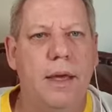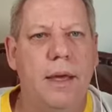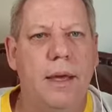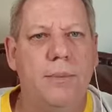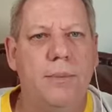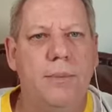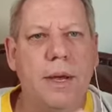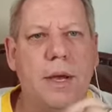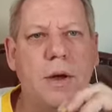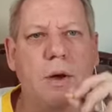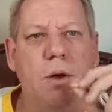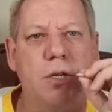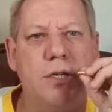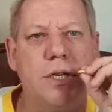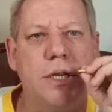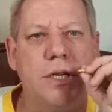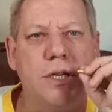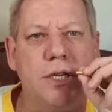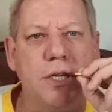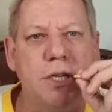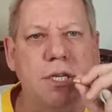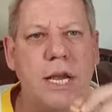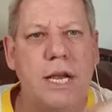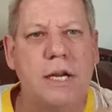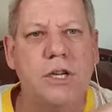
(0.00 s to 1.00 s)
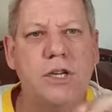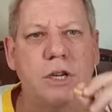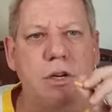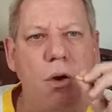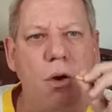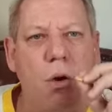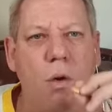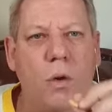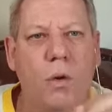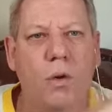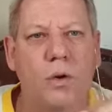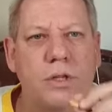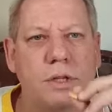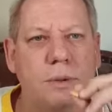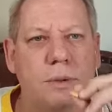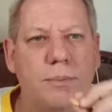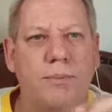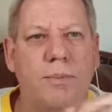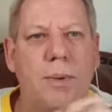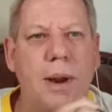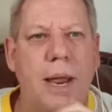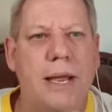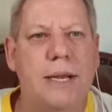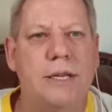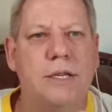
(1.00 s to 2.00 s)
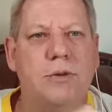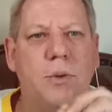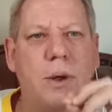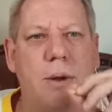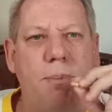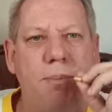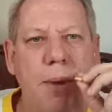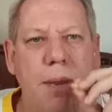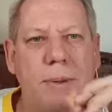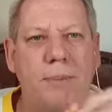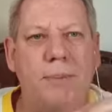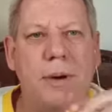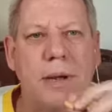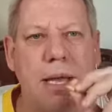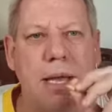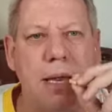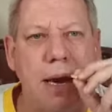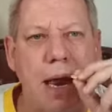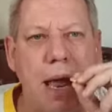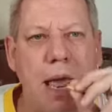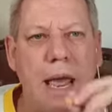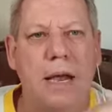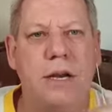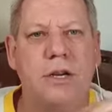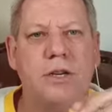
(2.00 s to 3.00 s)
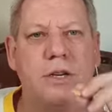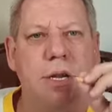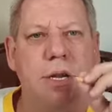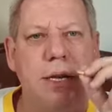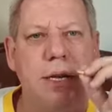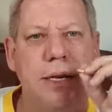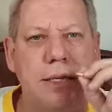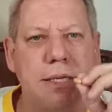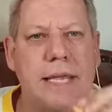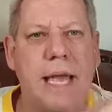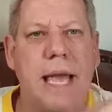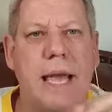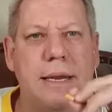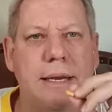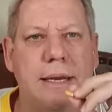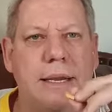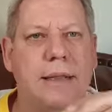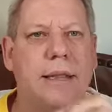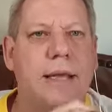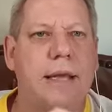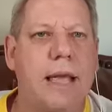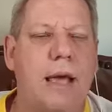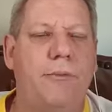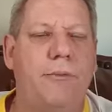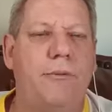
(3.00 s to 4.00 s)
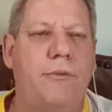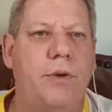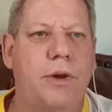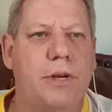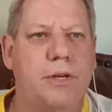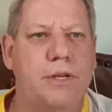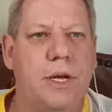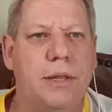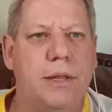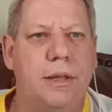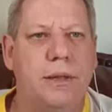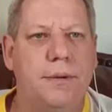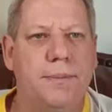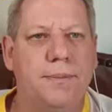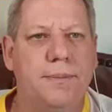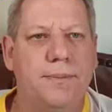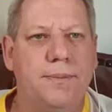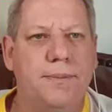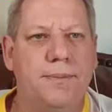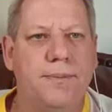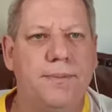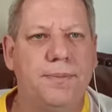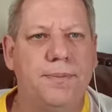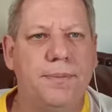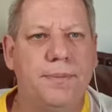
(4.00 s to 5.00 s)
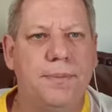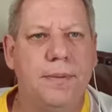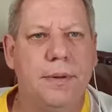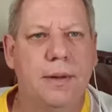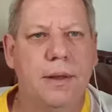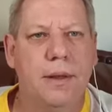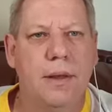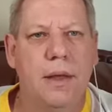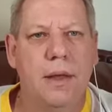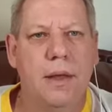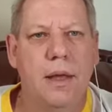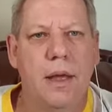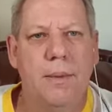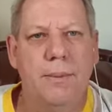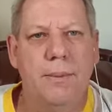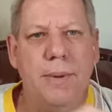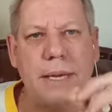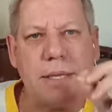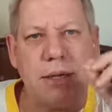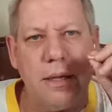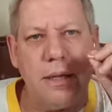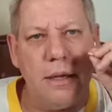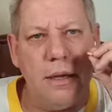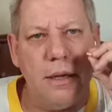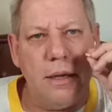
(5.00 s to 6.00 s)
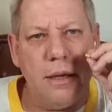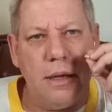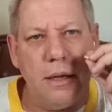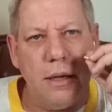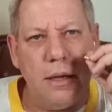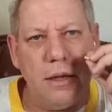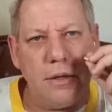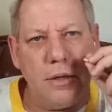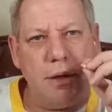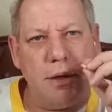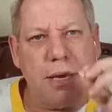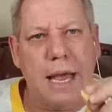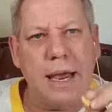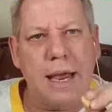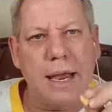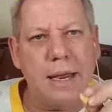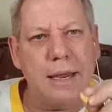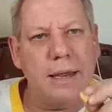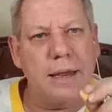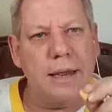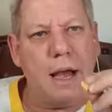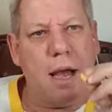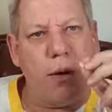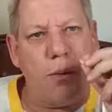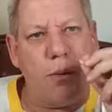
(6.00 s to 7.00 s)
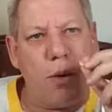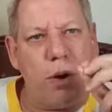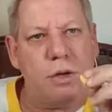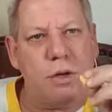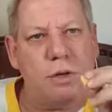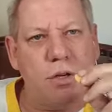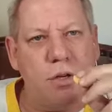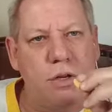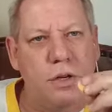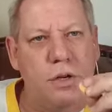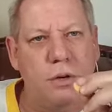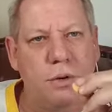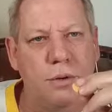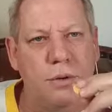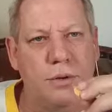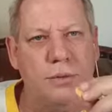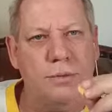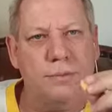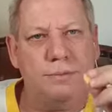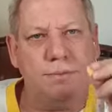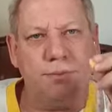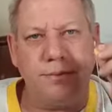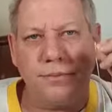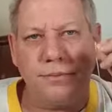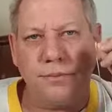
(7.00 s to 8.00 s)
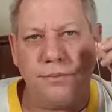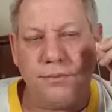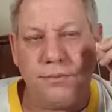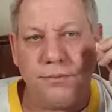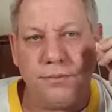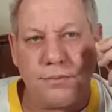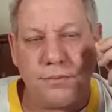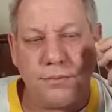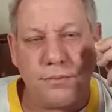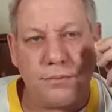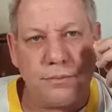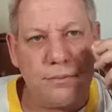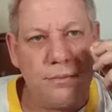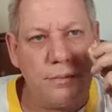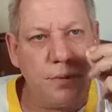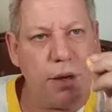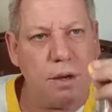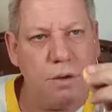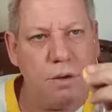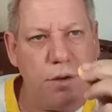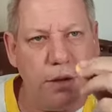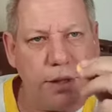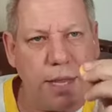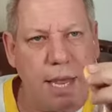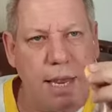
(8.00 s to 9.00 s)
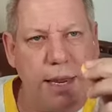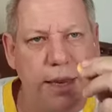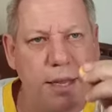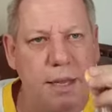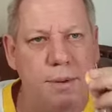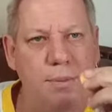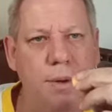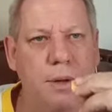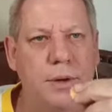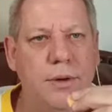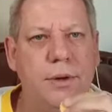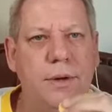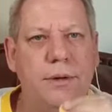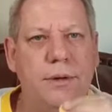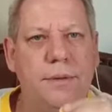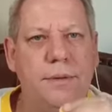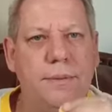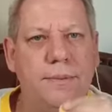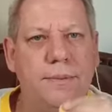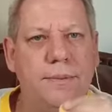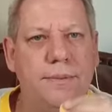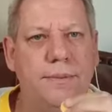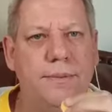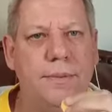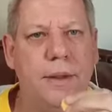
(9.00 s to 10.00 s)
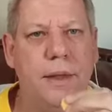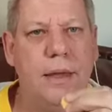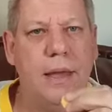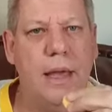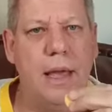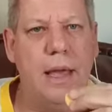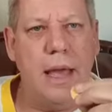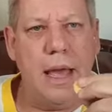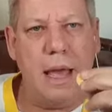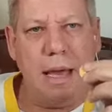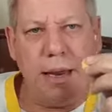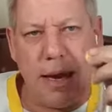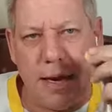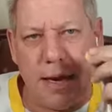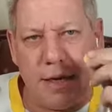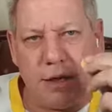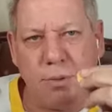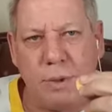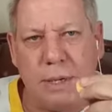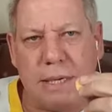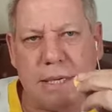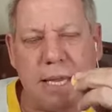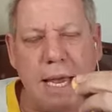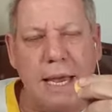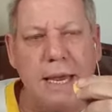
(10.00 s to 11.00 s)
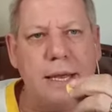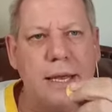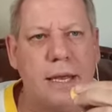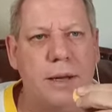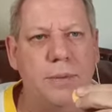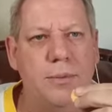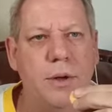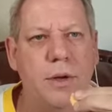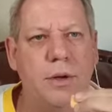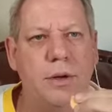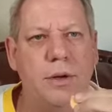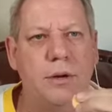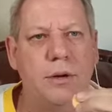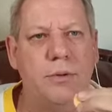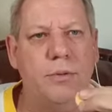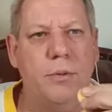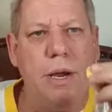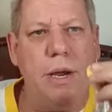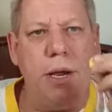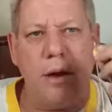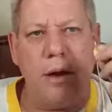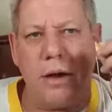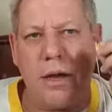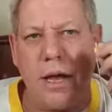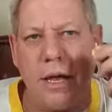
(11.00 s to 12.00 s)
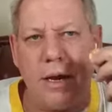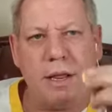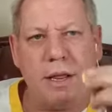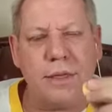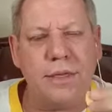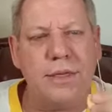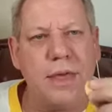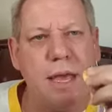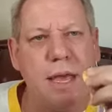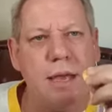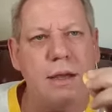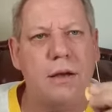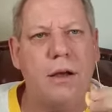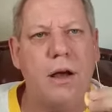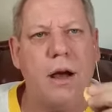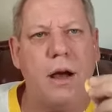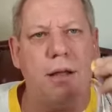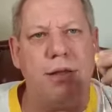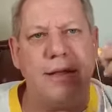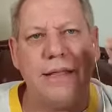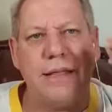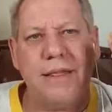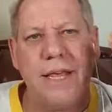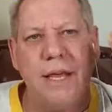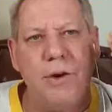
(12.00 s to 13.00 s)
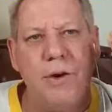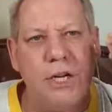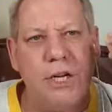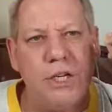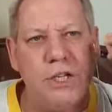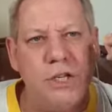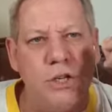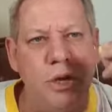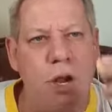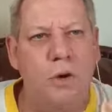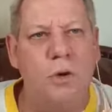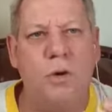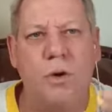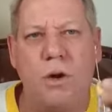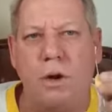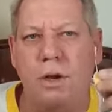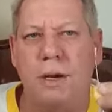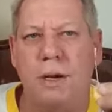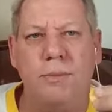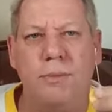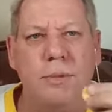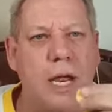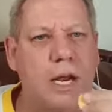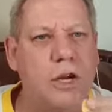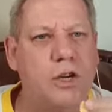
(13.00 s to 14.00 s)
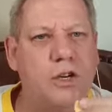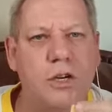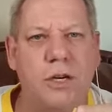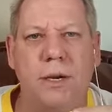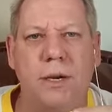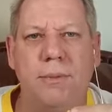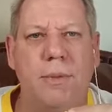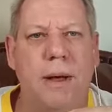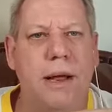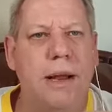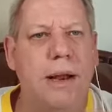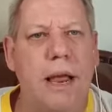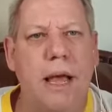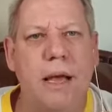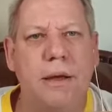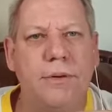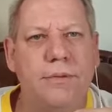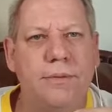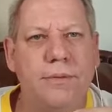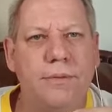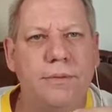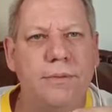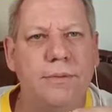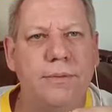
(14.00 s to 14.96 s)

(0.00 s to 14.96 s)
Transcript: because it's such an awesome place where people can actually stand in the gap for each other. But today, I want you to take communion and as we take communion, we are going to thank God that there is no condemnation in my life.